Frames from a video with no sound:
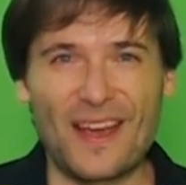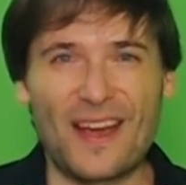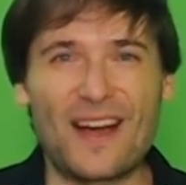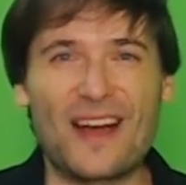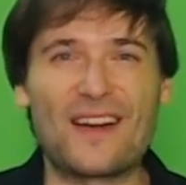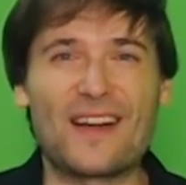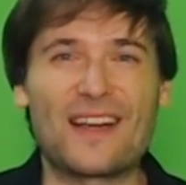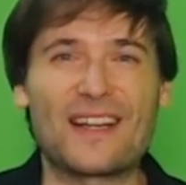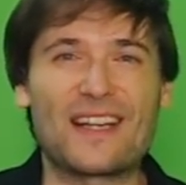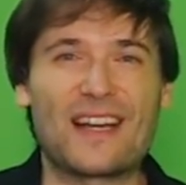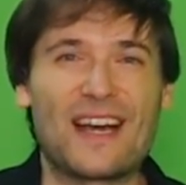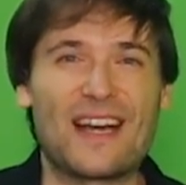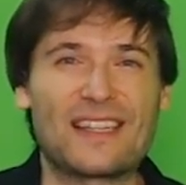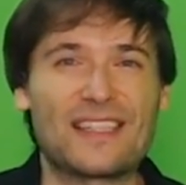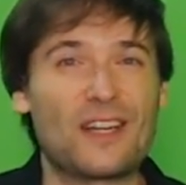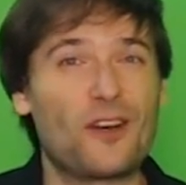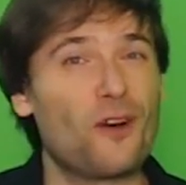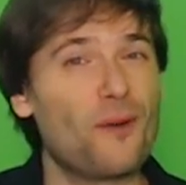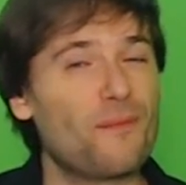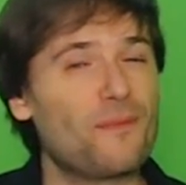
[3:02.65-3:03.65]
All right, guys,
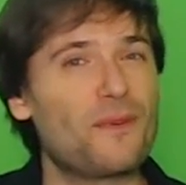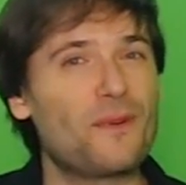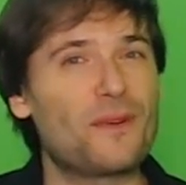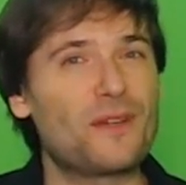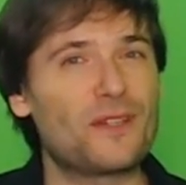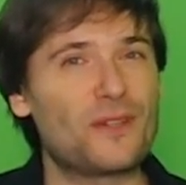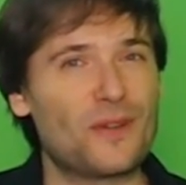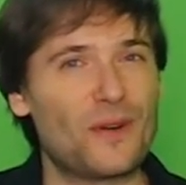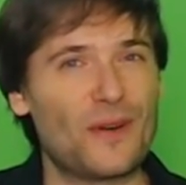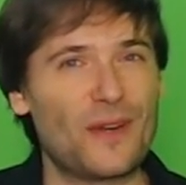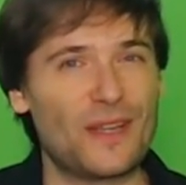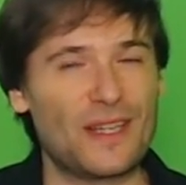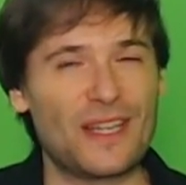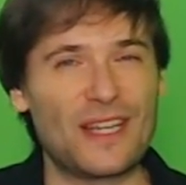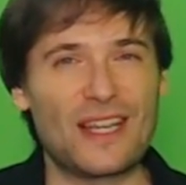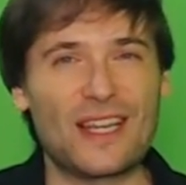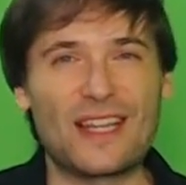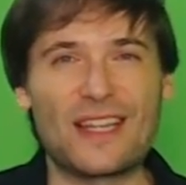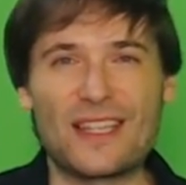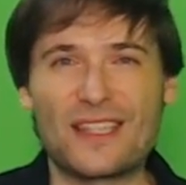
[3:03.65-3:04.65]
I hope you enjoyed
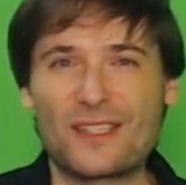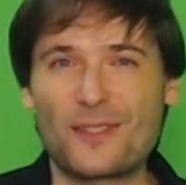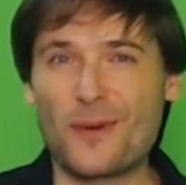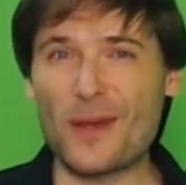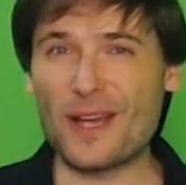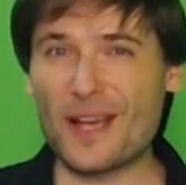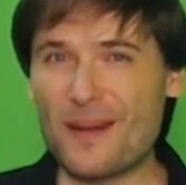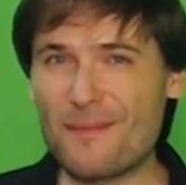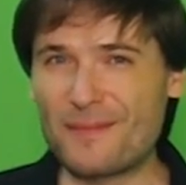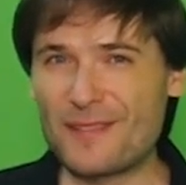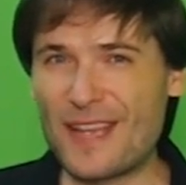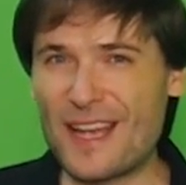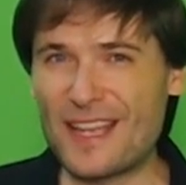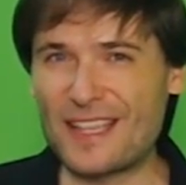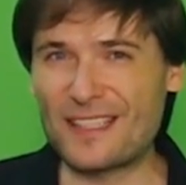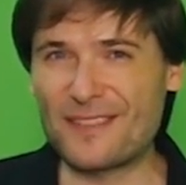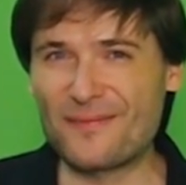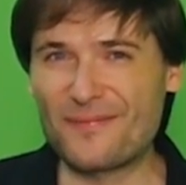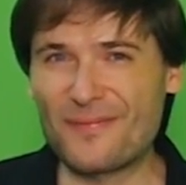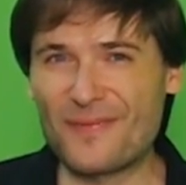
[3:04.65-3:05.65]
this quick update.